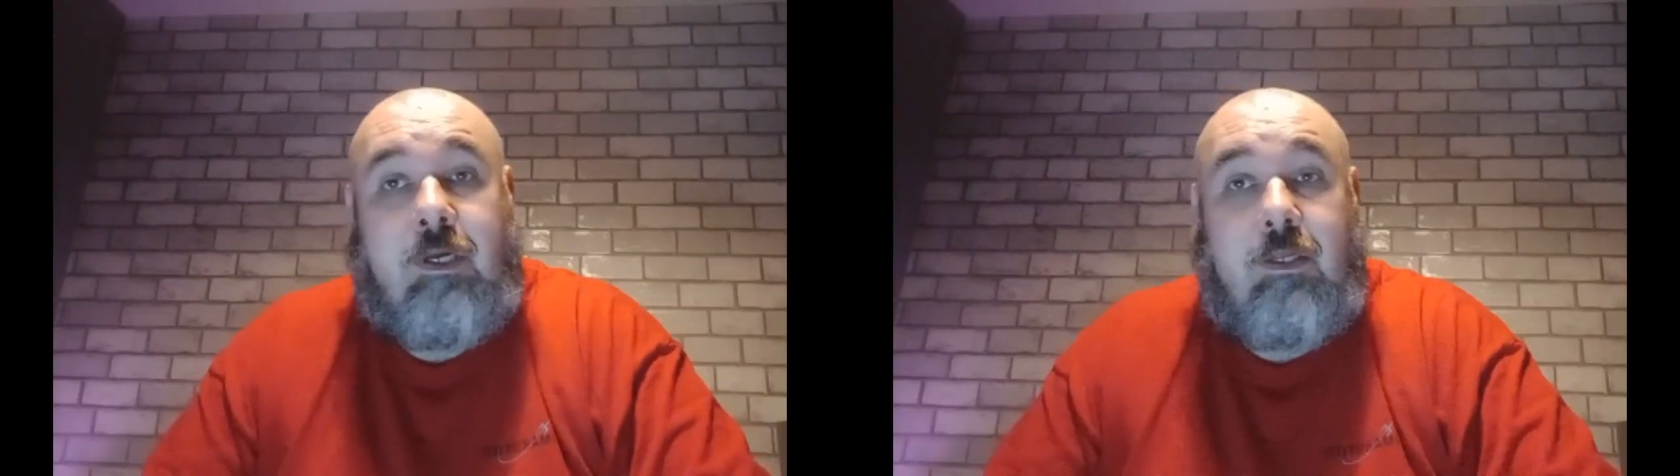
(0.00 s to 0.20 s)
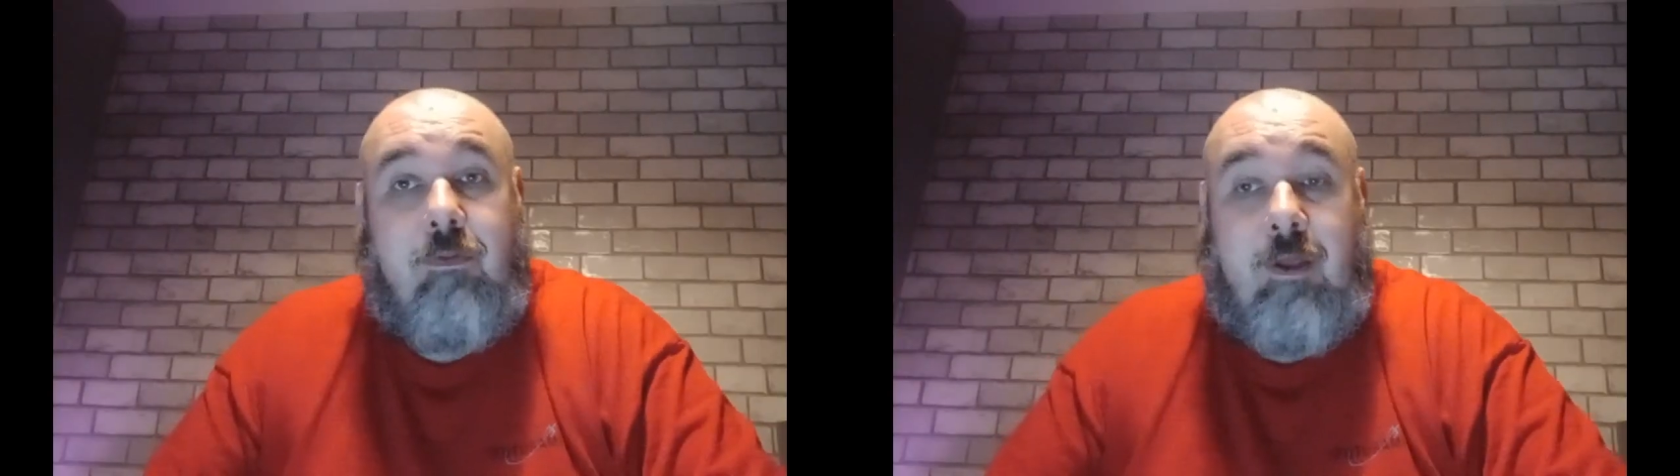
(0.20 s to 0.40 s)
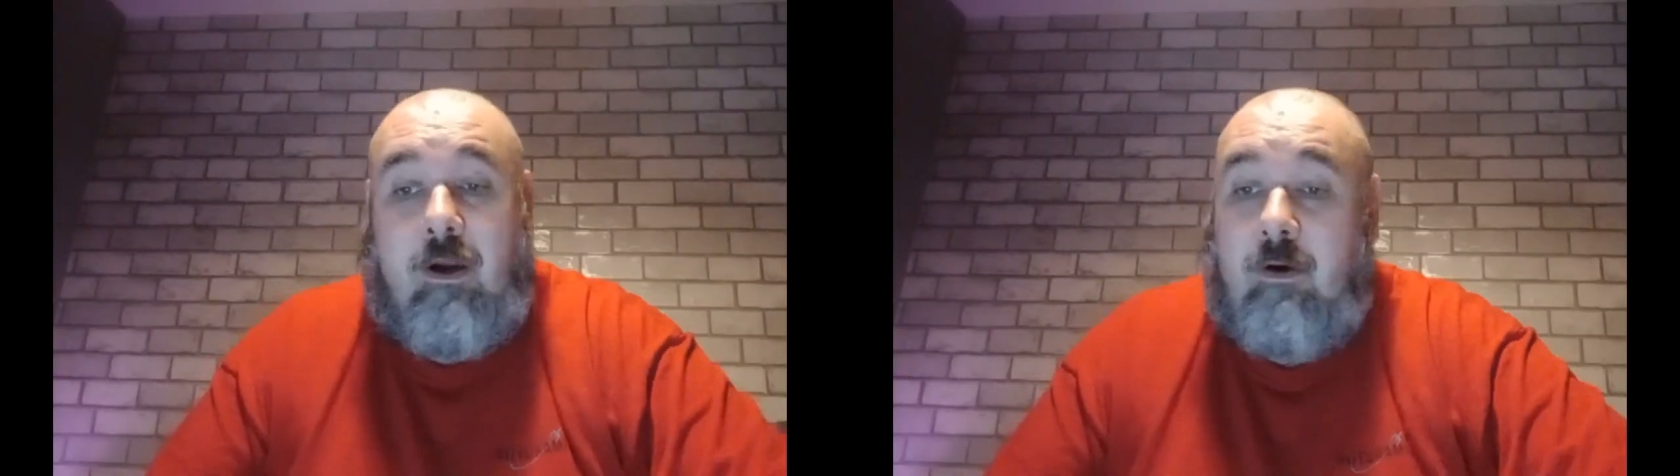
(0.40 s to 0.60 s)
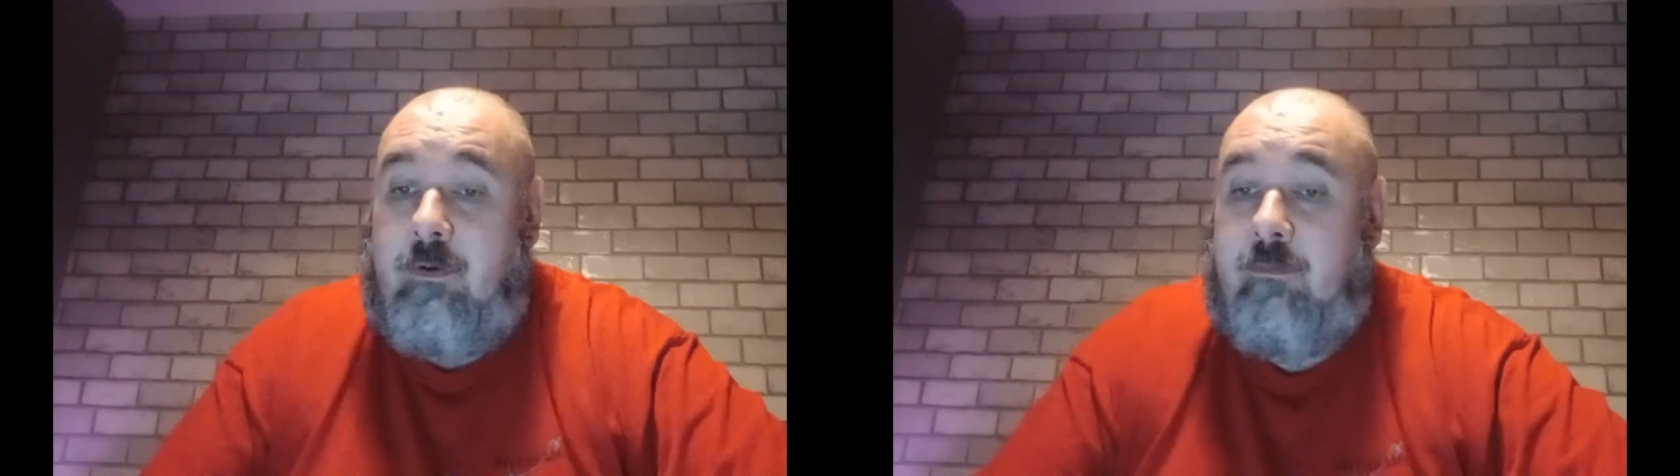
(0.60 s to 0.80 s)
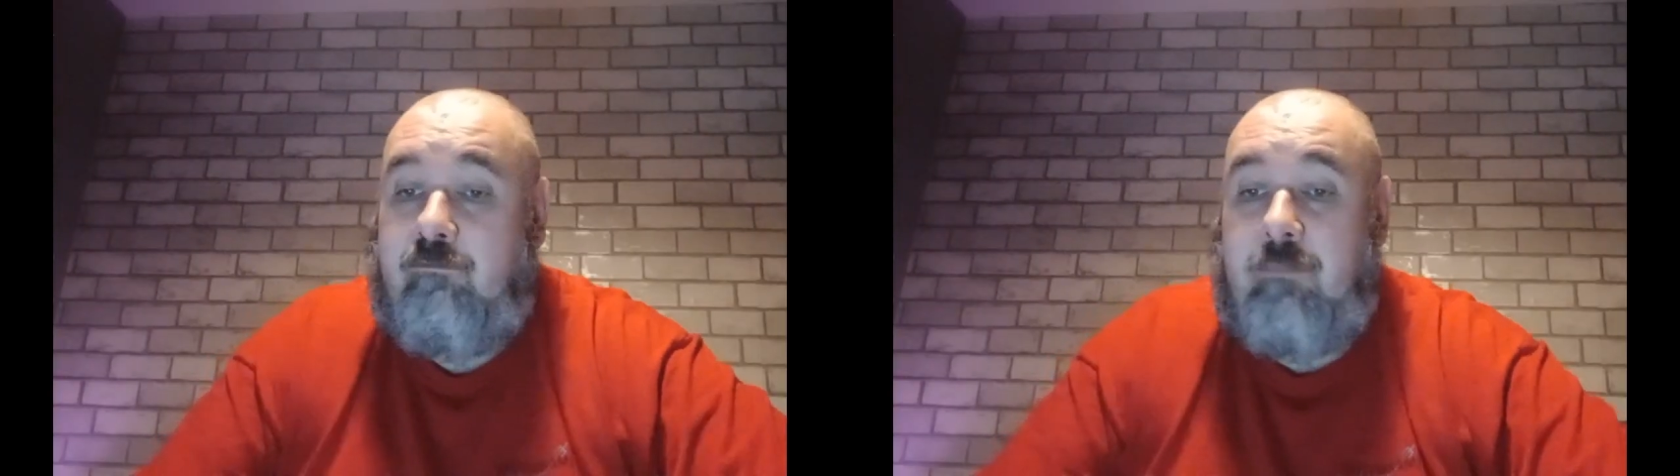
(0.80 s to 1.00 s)
there
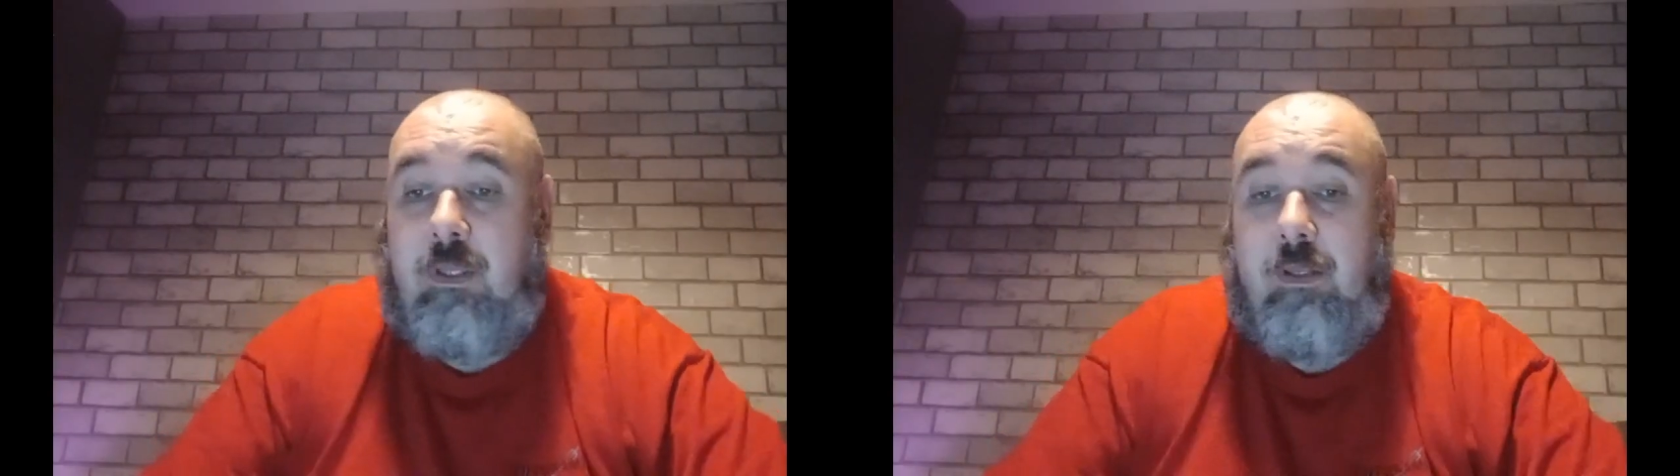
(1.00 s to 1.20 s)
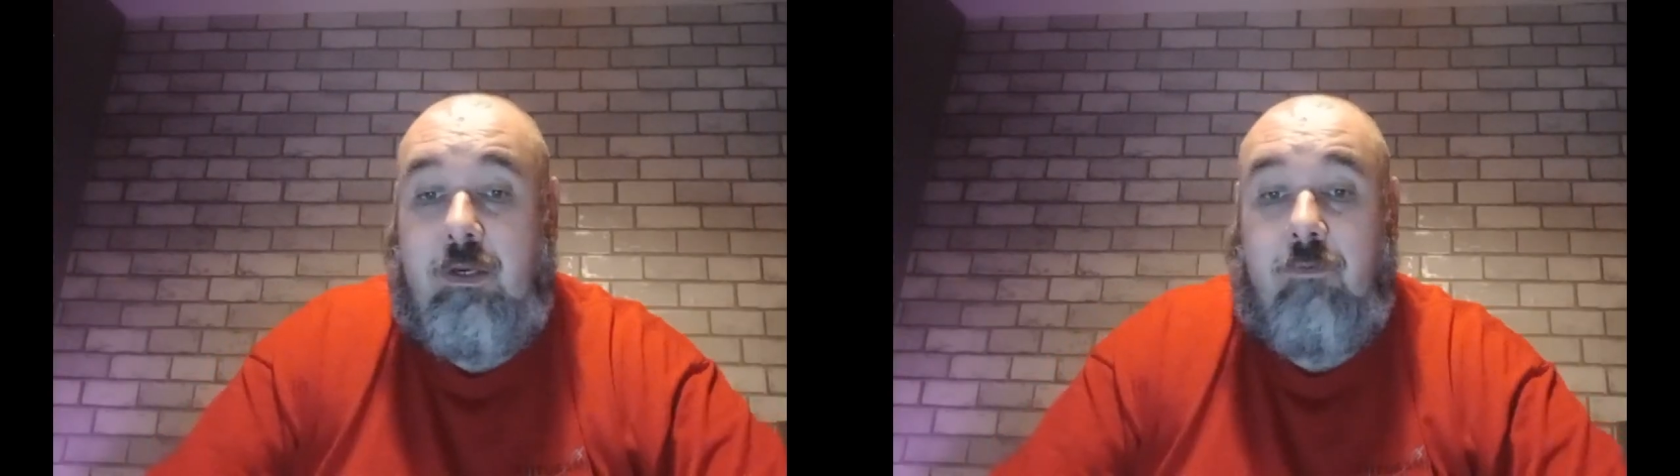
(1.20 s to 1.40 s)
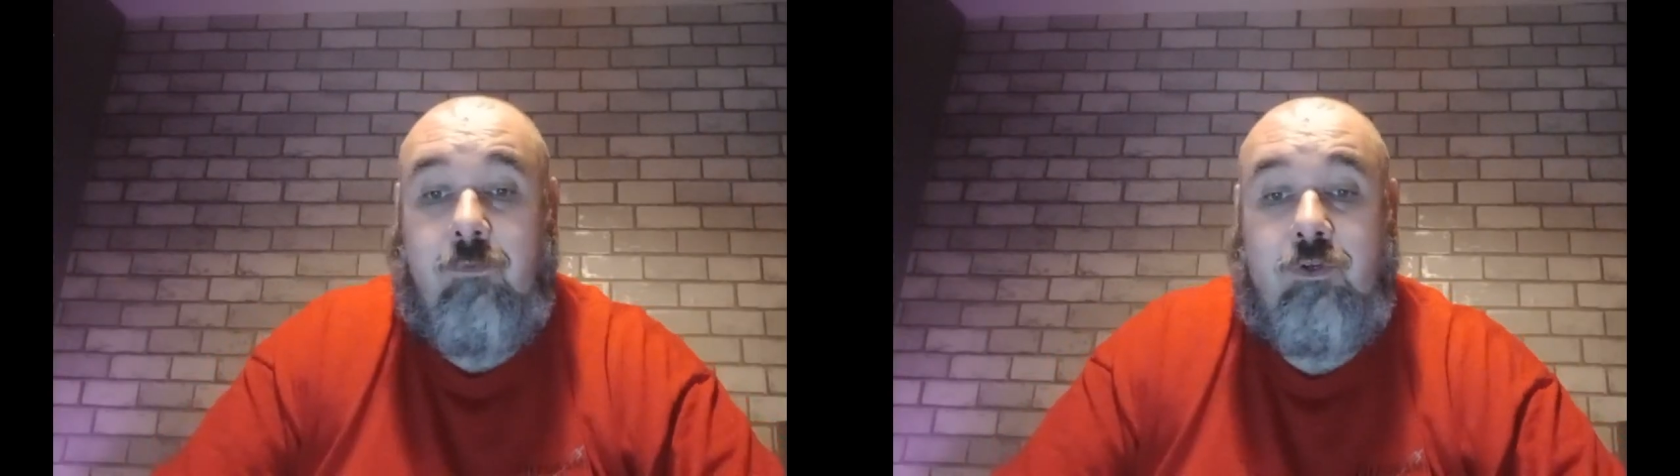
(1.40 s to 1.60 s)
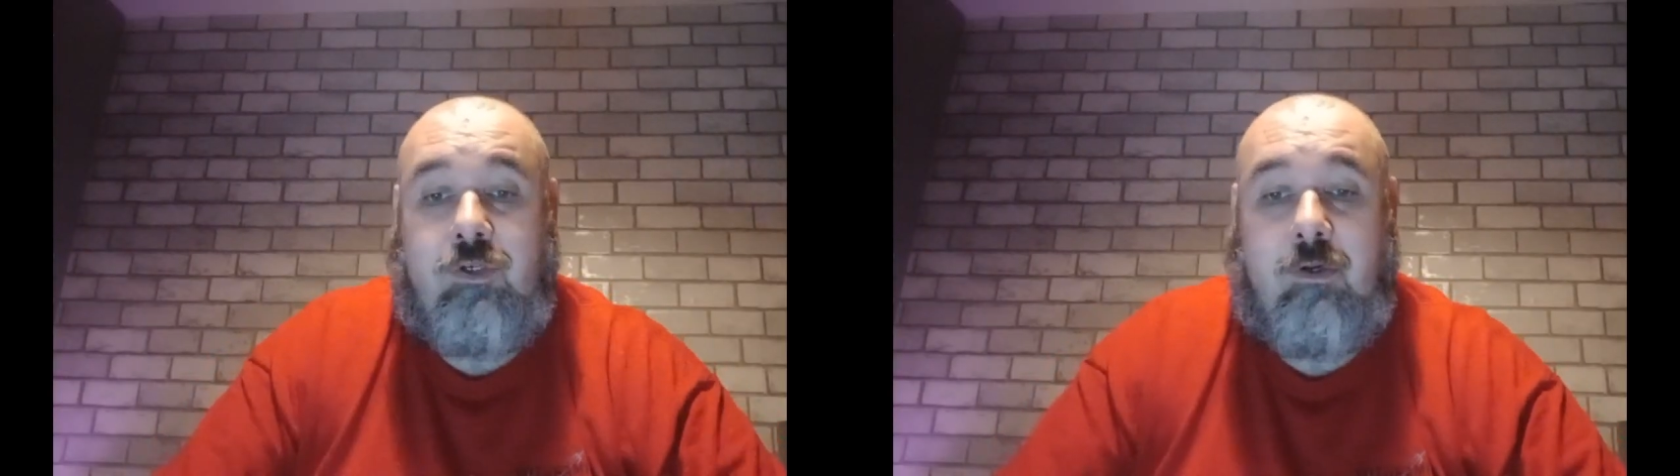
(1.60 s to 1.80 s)
in the near future,